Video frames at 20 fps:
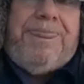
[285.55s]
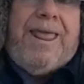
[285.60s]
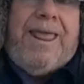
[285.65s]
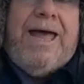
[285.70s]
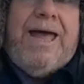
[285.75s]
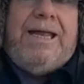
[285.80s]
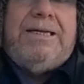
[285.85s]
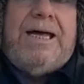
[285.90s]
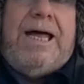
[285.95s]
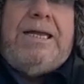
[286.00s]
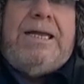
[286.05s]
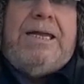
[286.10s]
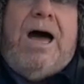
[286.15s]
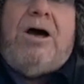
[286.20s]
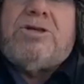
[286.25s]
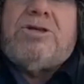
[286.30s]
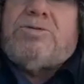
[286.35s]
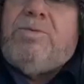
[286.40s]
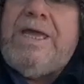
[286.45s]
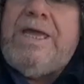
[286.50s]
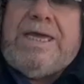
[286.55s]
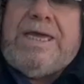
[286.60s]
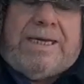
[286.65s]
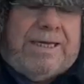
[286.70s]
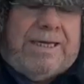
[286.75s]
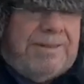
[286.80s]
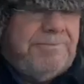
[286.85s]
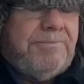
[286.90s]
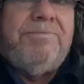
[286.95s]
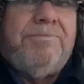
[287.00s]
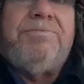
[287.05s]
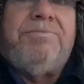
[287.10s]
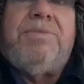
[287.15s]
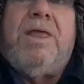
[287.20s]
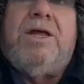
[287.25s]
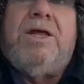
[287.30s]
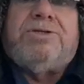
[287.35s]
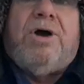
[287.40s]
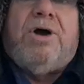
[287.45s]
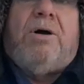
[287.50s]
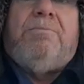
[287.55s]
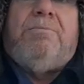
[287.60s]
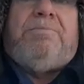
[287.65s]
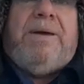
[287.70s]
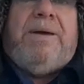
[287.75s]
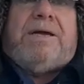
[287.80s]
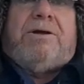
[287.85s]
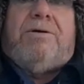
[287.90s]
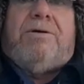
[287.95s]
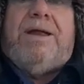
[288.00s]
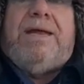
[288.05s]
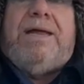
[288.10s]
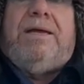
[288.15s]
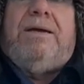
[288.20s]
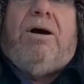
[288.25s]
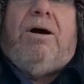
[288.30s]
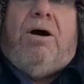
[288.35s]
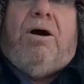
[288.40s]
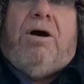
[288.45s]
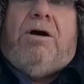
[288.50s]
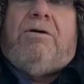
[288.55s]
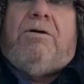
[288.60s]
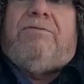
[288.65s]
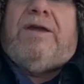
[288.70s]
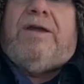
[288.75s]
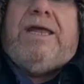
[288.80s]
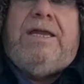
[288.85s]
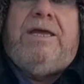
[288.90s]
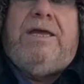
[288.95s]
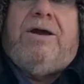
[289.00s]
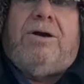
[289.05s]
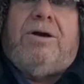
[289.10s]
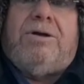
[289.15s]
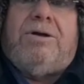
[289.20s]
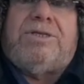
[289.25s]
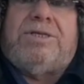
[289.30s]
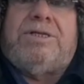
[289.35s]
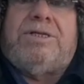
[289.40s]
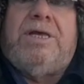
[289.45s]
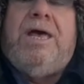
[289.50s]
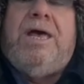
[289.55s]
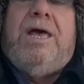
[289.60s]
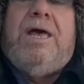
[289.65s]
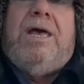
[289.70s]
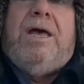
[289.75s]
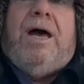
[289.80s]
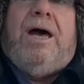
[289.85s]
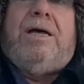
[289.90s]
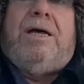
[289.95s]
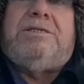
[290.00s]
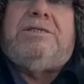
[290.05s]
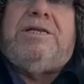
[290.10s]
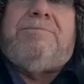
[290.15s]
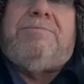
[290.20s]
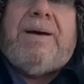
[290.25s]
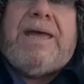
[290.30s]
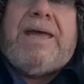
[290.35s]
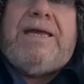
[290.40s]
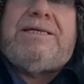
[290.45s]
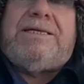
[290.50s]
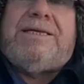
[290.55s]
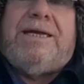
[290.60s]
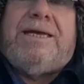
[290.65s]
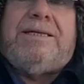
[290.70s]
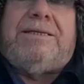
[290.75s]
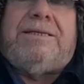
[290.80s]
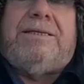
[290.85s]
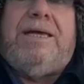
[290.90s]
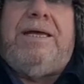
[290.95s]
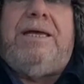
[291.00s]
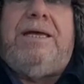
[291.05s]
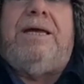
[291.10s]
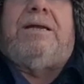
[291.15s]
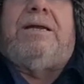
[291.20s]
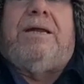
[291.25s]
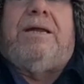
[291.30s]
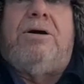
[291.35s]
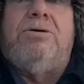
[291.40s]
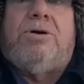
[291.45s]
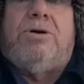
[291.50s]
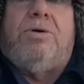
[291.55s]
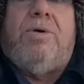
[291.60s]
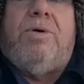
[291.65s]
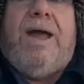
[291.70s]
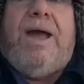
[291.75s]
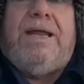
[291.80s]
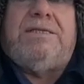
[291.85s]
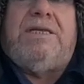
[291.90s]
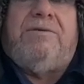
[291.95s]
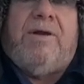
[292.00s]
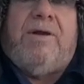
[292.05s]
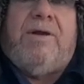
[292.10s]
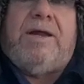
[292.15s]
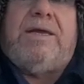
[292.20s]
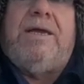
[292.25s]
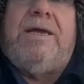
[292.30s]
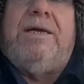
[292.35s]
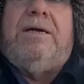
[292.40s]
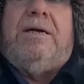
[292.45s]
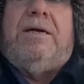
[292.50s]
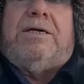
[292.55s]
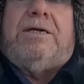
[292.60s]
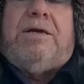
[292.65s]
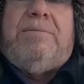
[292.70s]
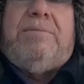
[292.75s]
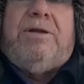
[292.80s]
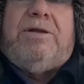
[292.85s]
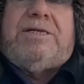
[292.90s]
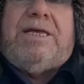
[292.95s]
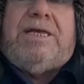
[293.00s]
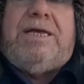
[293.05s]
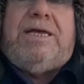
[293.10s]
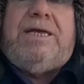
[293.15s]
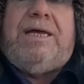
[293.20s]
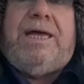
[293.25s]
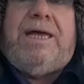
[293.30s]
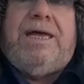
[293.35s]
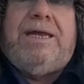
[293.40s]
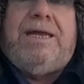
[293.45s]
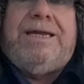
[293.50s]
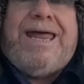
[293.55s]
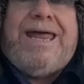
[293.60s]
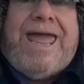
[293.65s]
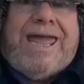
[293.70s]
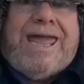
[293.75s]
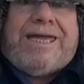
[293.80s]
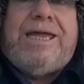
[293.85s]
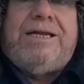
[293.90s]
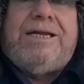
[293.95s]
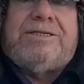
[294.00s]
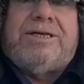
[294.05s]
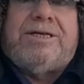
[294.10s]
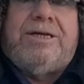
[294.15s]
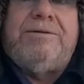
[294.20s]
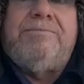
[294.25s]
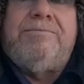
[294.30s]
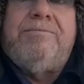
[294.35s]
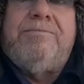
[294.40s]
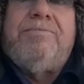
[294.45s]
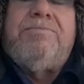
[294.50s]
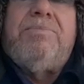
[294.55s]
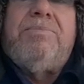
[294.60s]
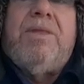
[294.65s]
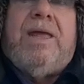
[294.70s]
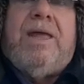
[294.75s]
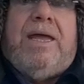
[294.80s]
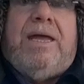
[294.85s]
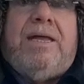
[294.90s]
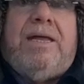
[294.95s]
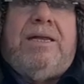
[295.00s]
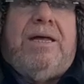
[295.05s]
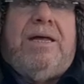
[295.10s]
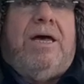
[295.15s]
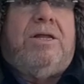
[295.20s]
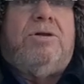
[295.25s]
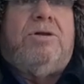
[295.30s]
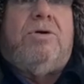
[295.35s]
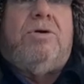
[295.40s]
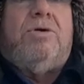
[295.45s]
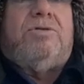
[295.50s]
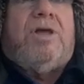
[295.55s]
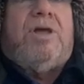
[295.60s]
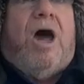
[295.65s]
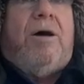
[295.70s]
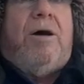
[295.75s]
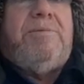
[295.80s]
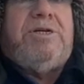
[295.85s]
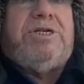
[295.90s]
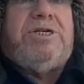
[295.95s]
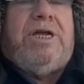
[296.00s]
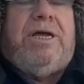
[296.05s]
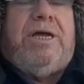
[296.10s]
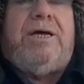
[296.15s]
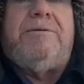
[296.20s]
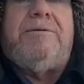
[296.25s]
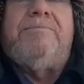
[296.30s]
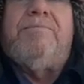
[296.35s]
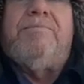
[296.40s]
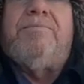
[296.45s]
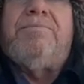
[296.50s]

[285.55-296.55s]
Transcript: And last week, Tom Pickering of INEOS debated the local anti-fracking community in Eckington in North Derbyshire,